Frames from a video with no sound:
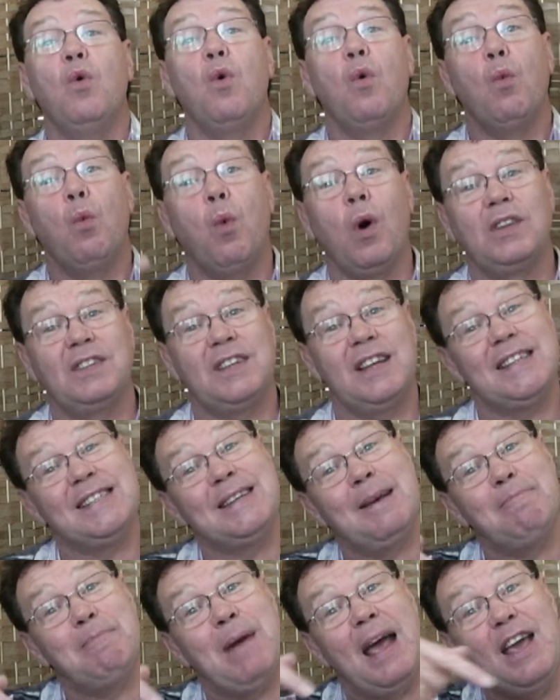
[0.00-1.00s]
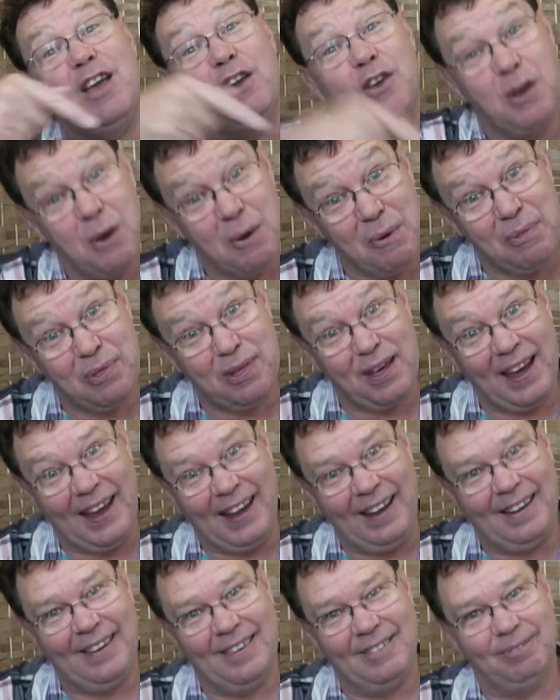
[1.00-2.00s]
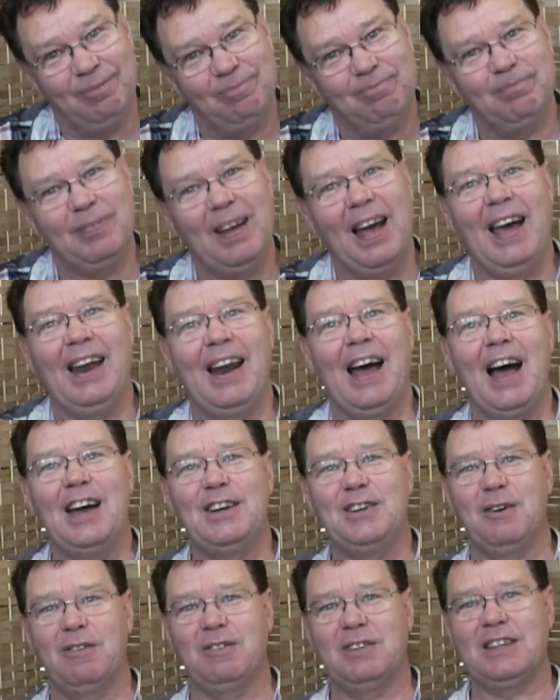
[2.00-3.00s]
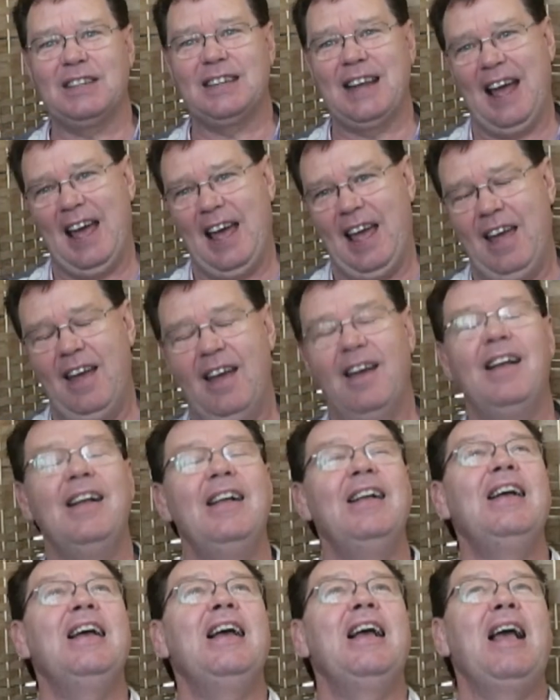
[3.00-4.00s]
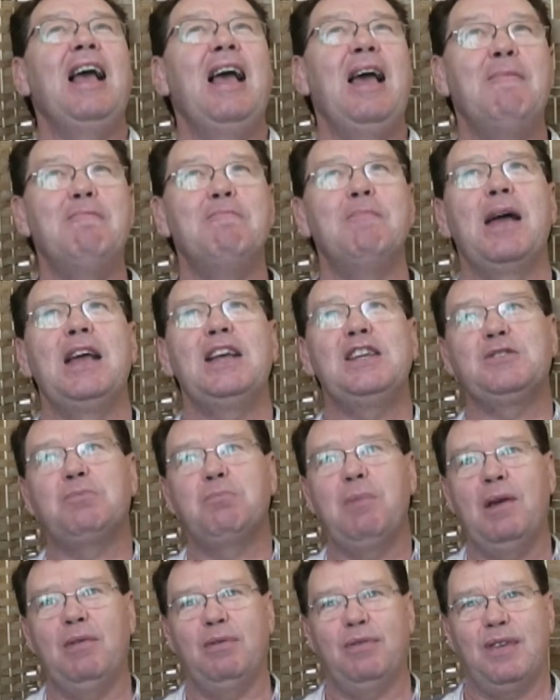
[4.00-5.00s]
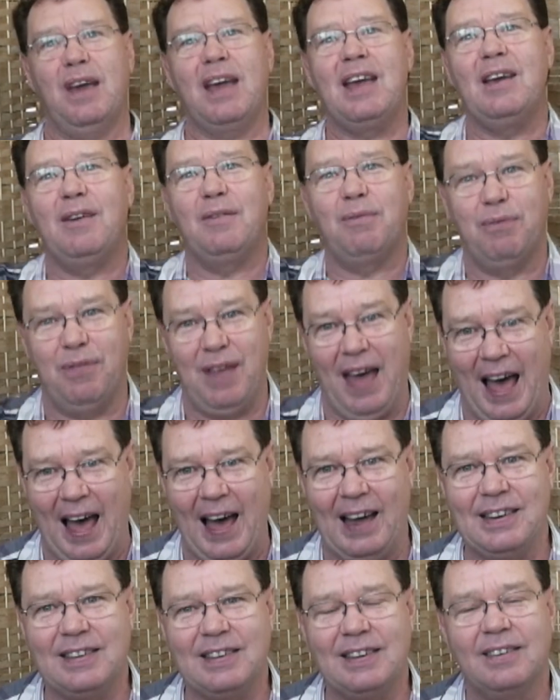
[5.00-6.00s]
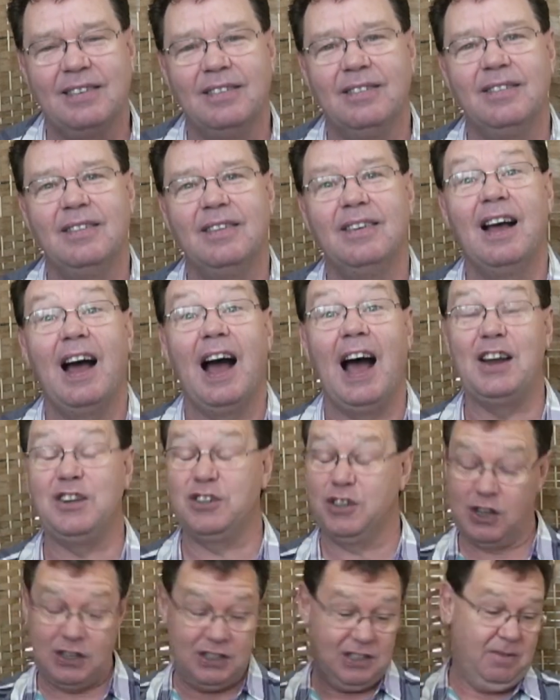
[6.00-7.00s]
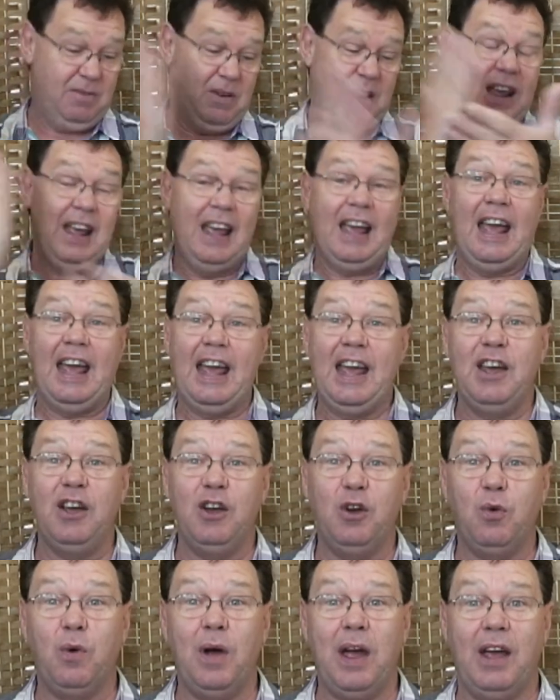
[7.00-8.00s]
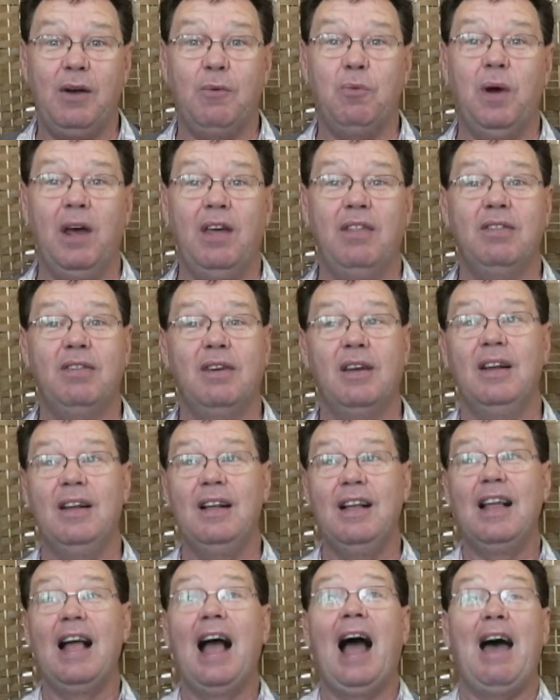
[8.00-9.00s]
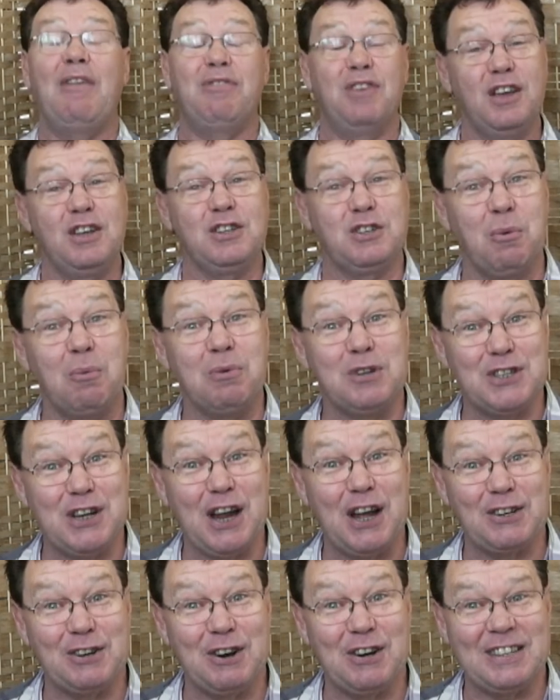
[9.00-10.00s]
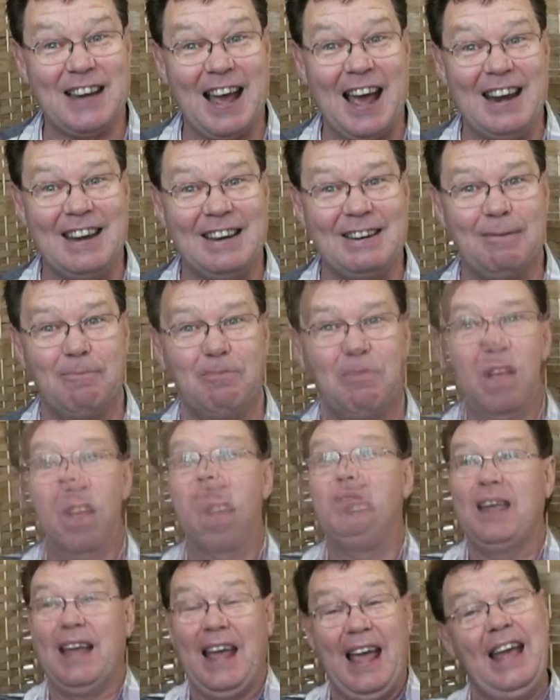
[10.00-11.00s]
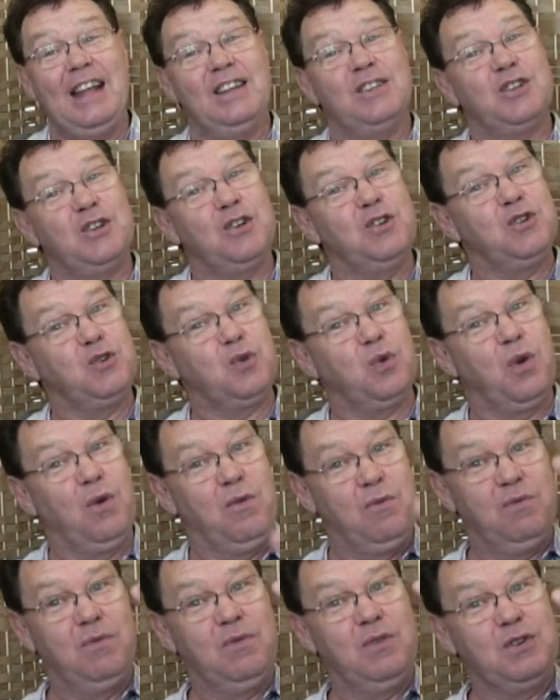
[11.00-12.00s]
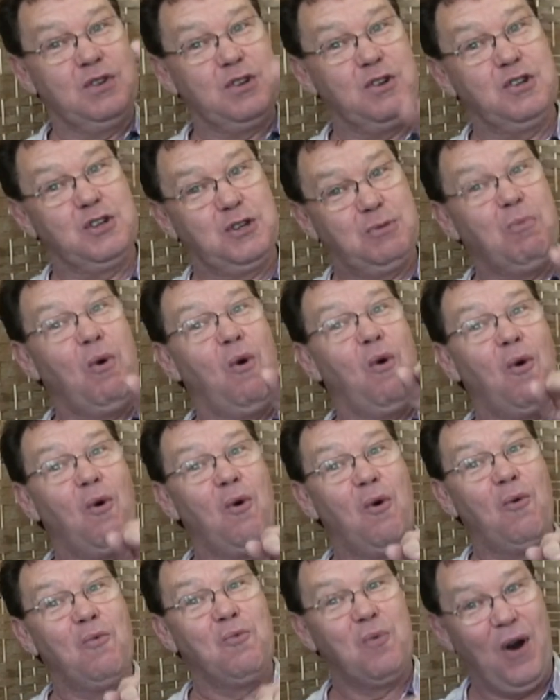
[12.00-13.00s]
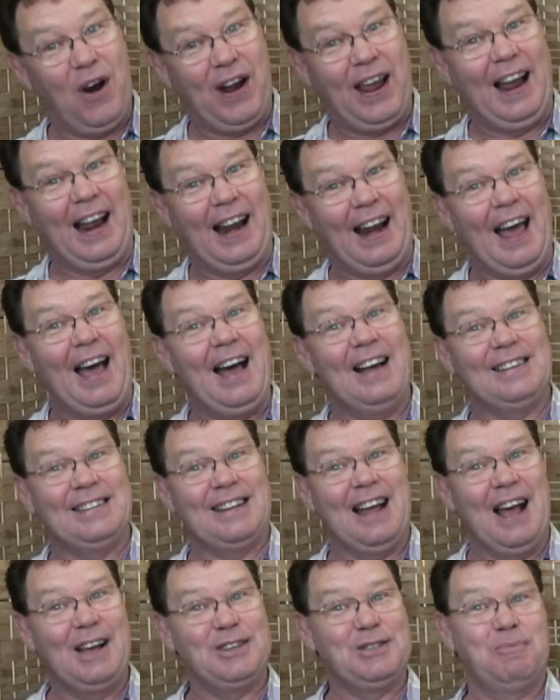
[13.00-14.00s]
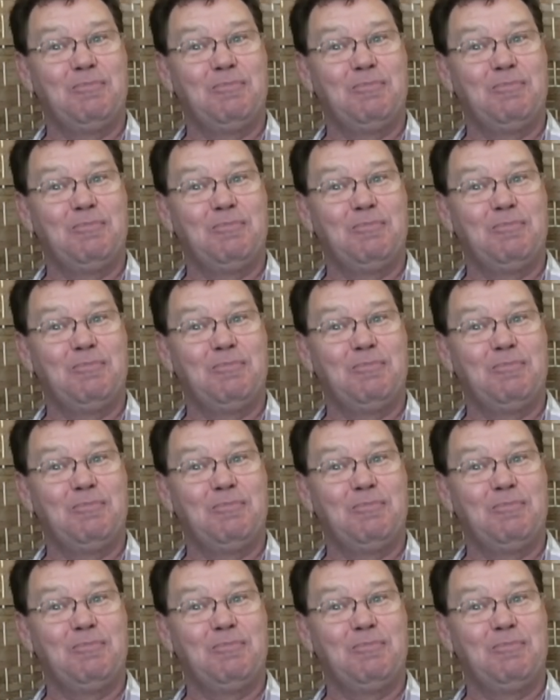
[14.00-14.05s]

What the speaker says: "What does it make you think?" And I don't say, "It makes me think that," I just hit in quick with, "I think someone's nicked our tent." It's sort of small working class as